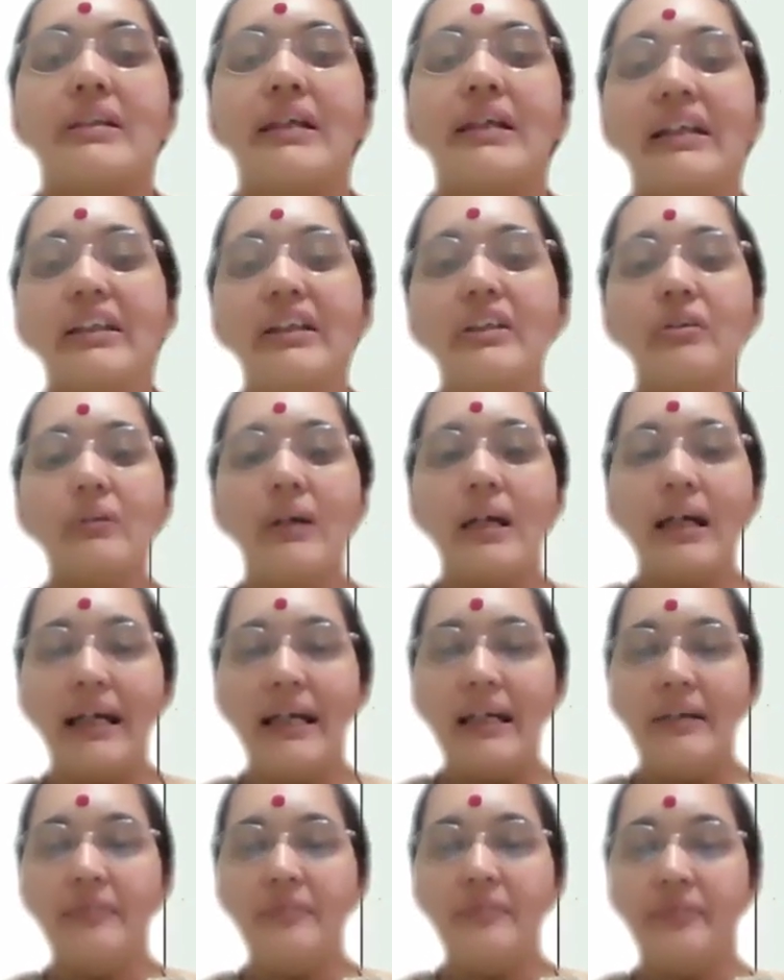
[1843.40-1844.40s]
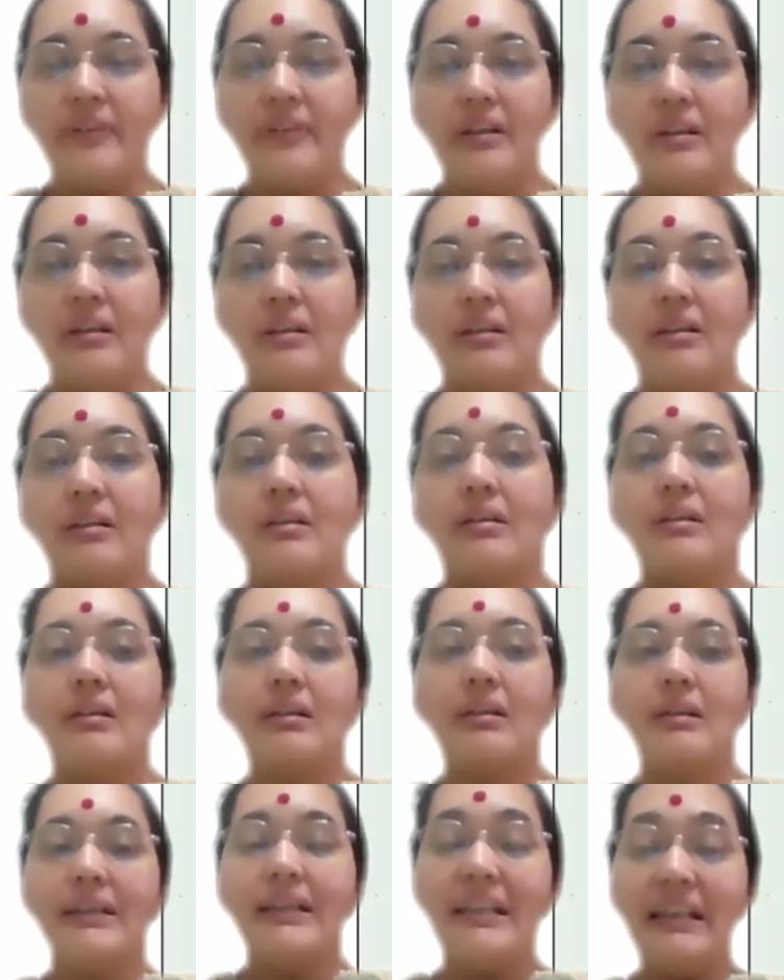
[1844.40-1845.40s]
Then you have
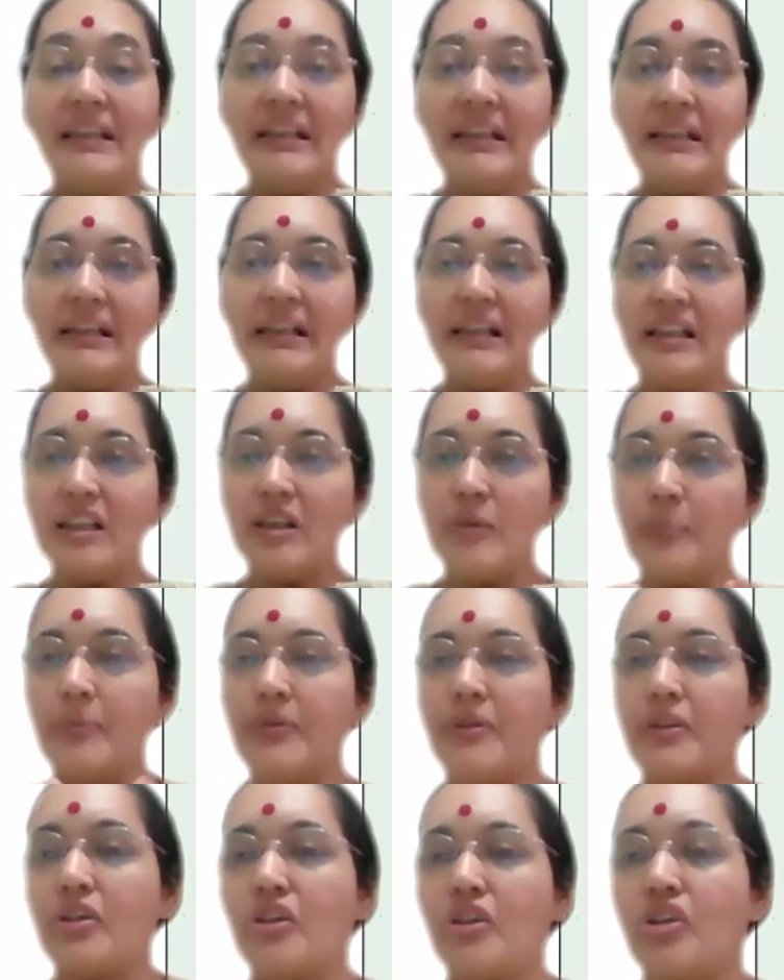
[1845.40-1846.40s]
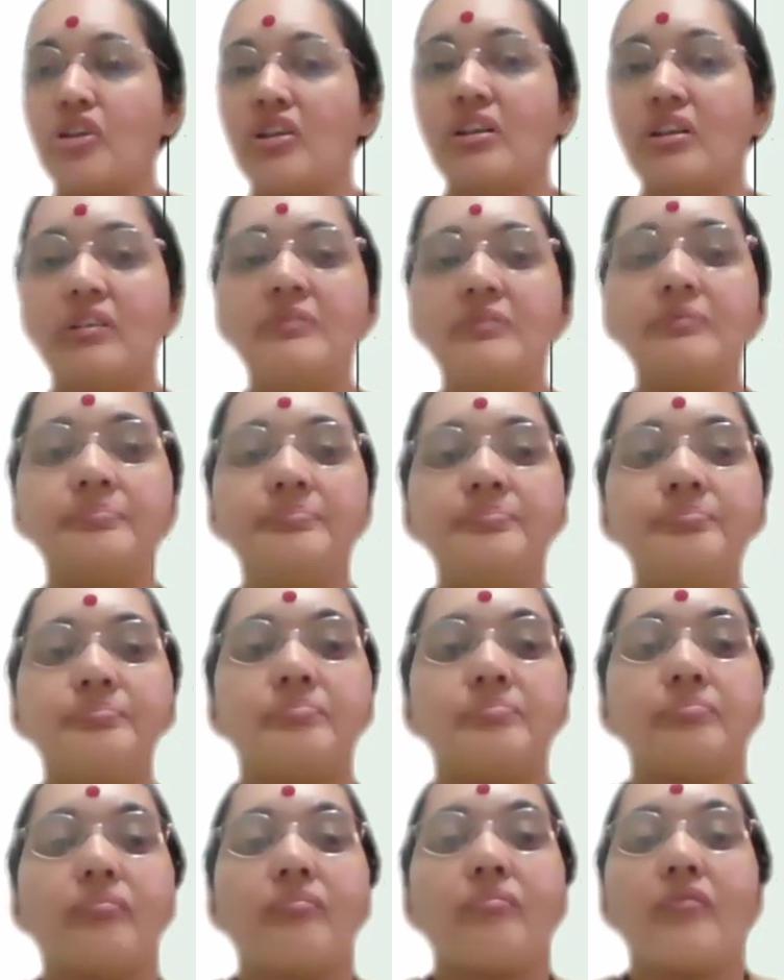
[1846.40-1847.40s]
India's position
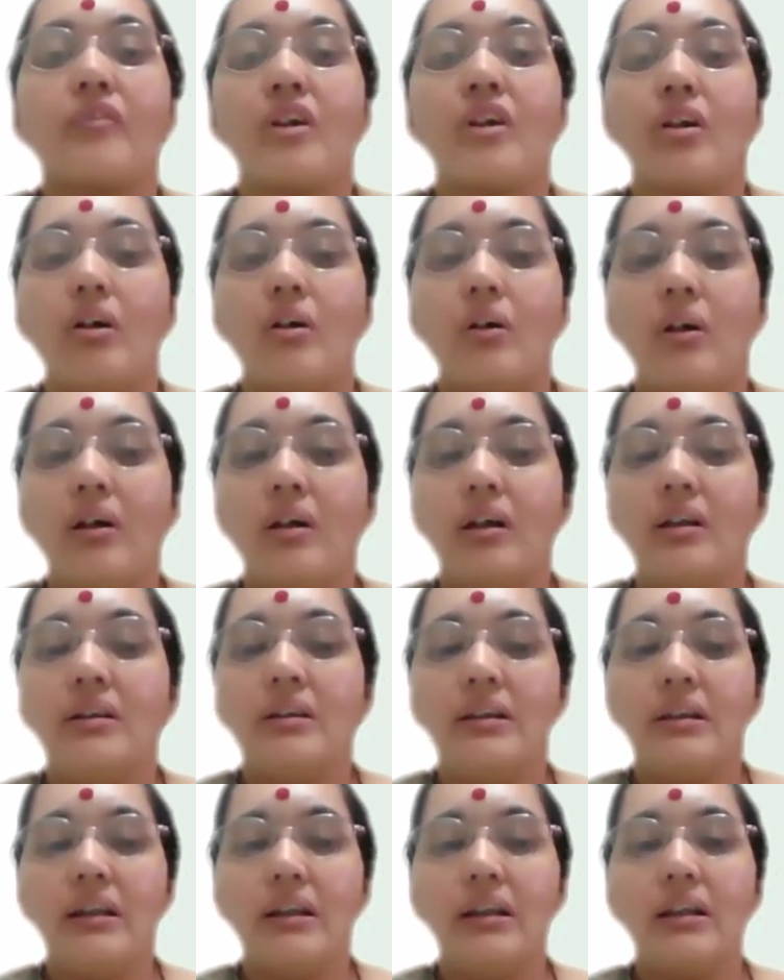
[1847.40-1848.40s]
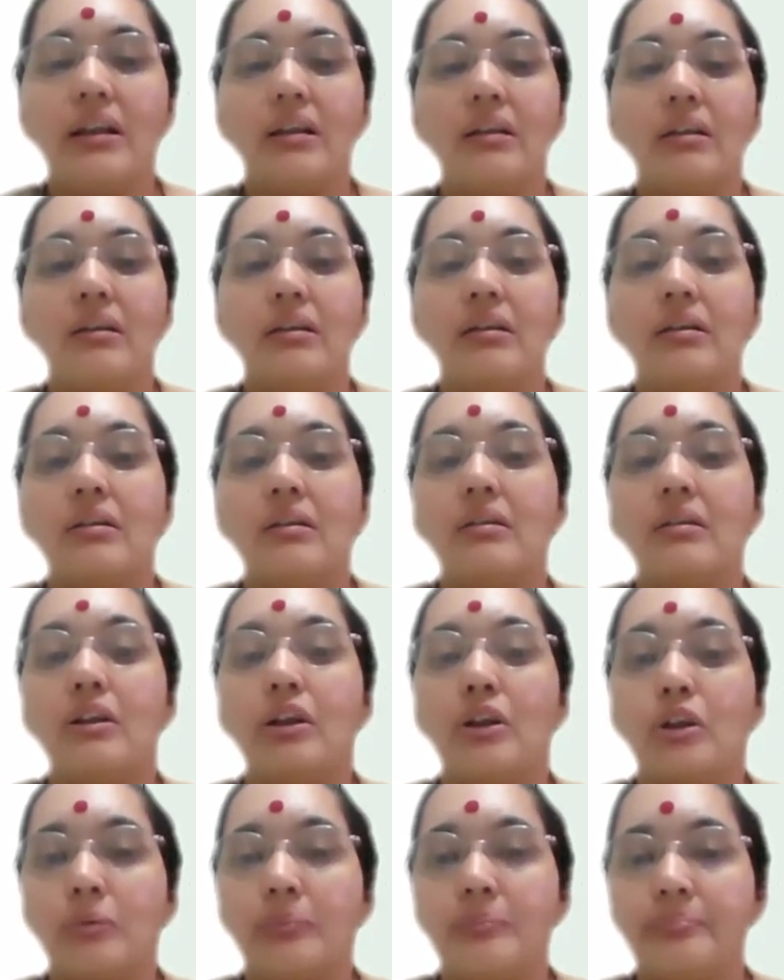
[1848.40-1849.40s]
on the
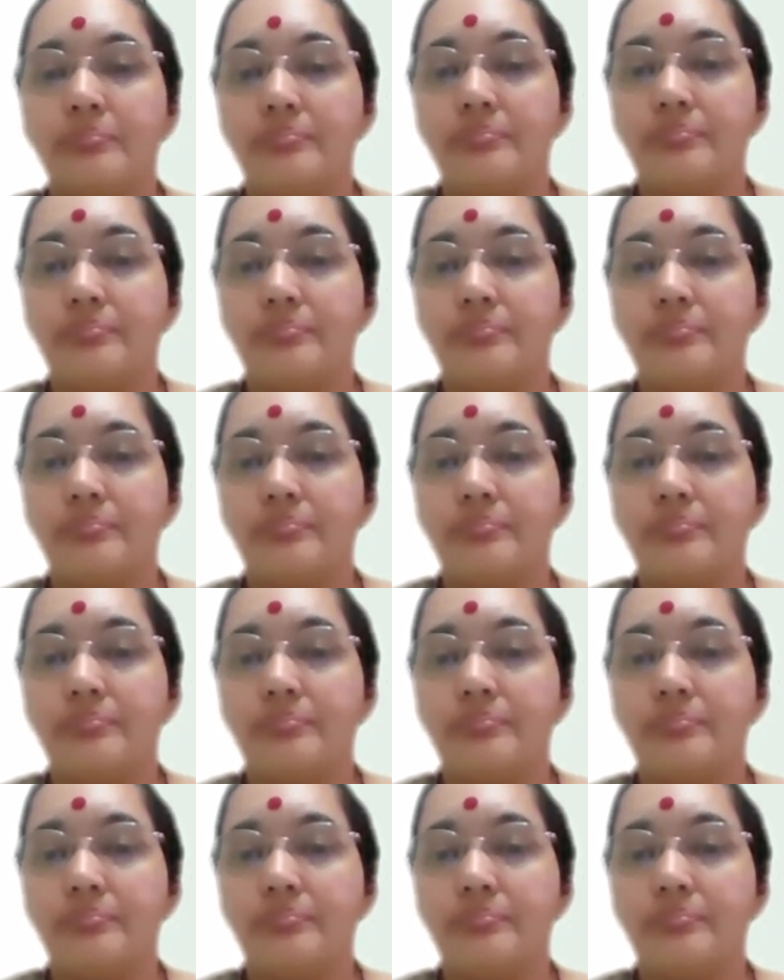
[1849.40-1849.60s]
globe.